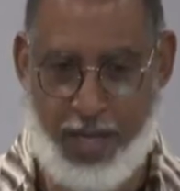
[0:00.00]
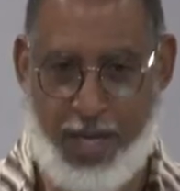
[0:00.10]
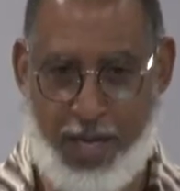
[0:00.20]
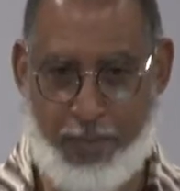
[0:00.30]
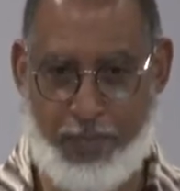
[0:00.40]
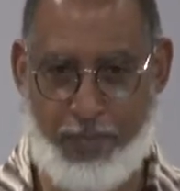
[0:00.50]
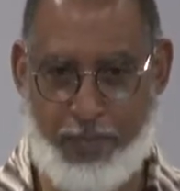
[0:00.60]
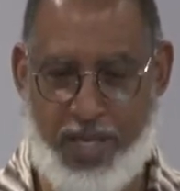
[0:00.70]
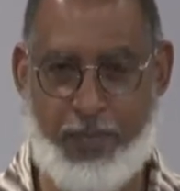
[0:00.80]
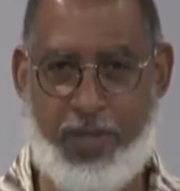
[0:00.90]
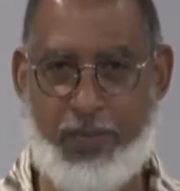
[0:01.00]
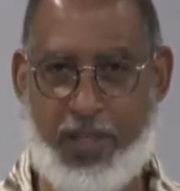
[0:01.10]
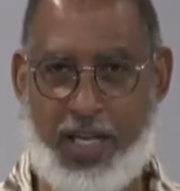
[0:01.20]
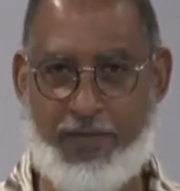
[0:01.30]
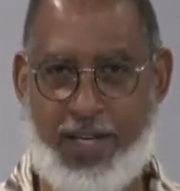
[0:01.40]
Uh, many
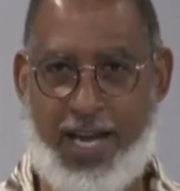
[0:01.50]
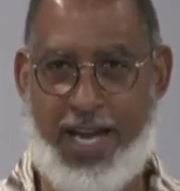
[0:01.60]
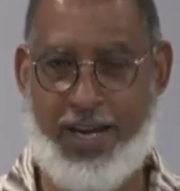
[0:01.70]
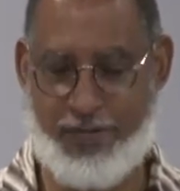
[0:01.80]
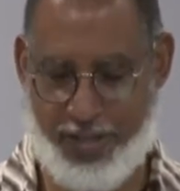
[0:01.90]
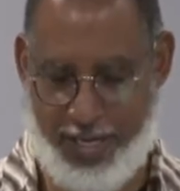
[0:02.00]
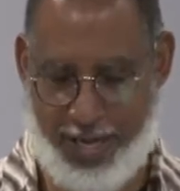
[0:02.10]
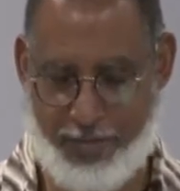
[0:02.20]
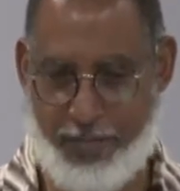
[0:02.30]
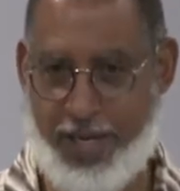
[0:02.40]
people have died for that.